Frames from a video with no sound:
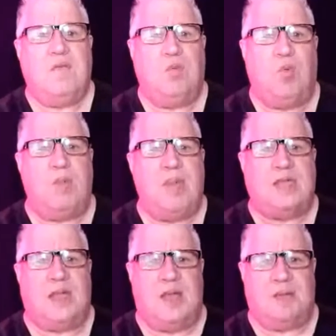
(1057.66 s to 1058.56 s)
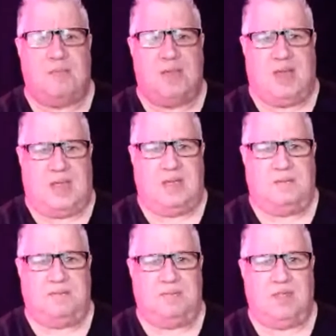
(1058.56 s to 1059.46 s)
You want to make a lot of
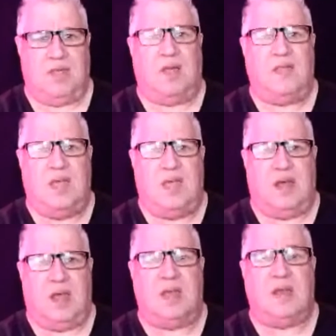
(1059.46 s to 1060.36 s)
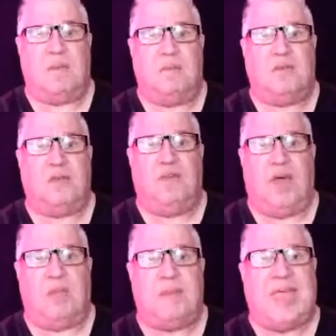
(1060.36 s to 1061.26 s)
money on the internet,
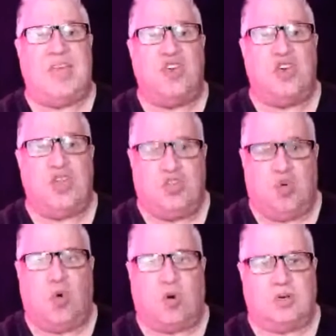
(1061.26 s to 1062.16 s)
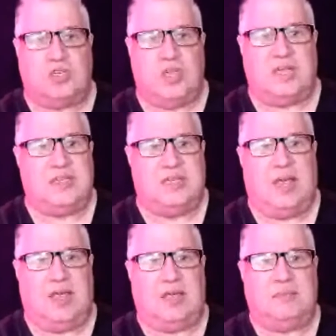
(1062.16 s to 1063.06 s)
develop a good course and
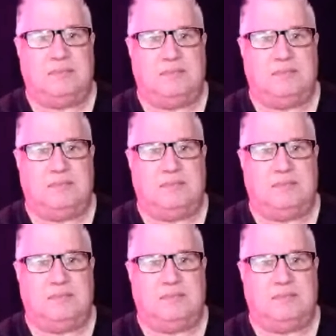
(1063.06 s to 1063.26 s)
sell it.